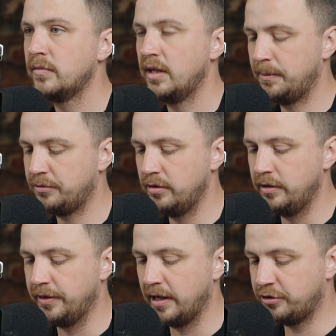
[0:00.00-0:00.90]

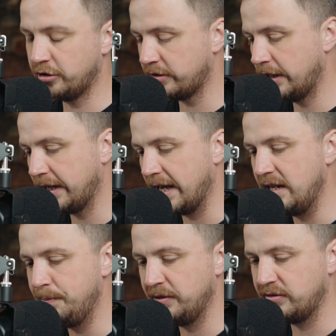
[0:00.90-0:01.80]
Absolutely that. Just like
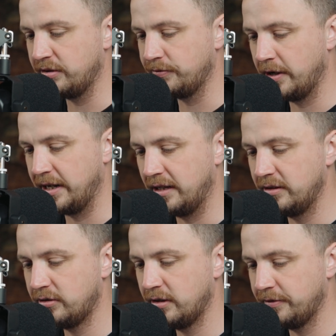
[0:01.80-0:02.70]
any business
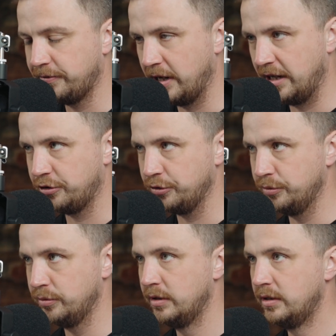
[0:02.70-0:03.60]

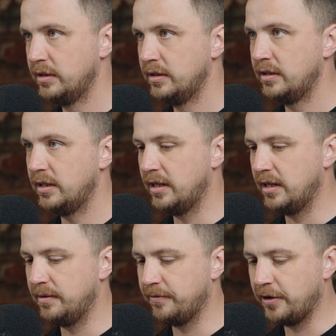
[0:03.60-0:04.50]
financial
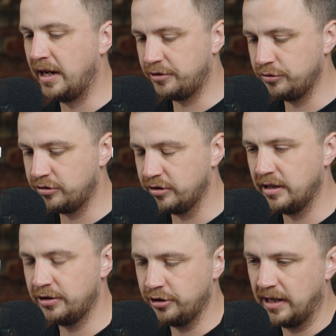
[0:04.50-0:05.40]

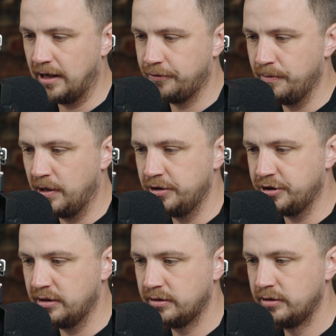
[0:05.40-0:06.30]
should allow for
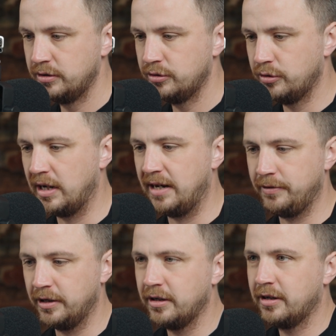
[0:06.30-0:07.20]
margin, or have
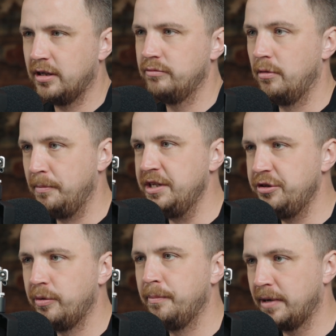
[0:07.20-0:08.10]
like a kind of
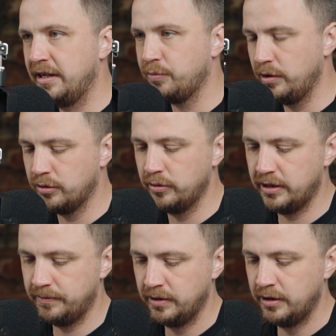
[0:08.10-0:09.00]
remedial in place, we call
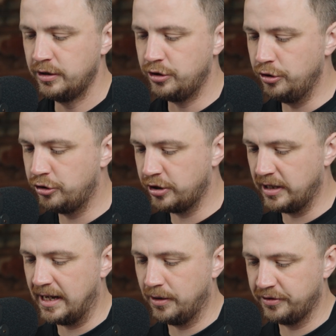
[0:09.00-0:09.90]
it. You should
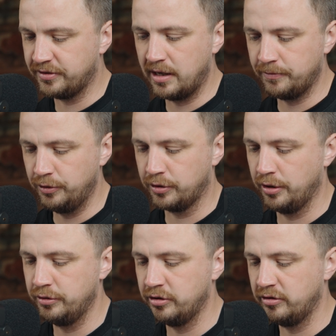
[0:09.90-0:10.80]
allow the same for your
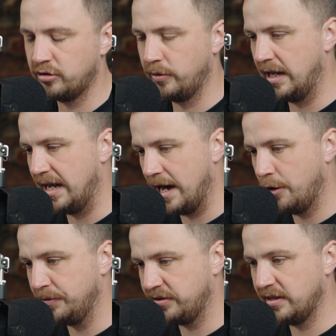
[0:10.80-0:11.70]
coaches. So allow
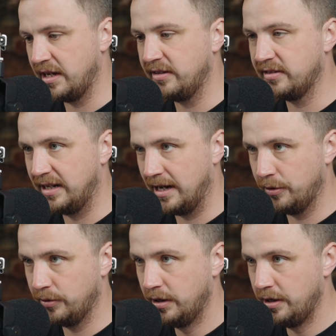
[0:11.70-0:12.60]
mistakes,
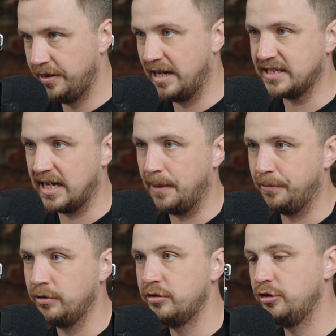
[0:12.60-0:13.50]
allow that to
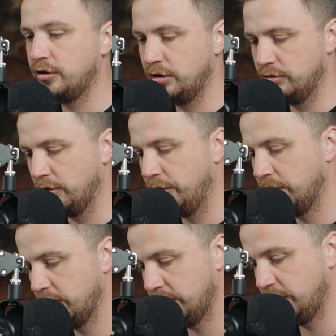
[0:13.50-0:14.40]
happen, because you're going to grow.
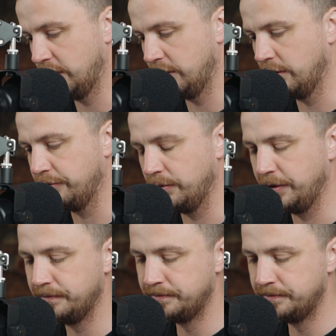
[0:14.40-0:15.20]
You're going to grow from it.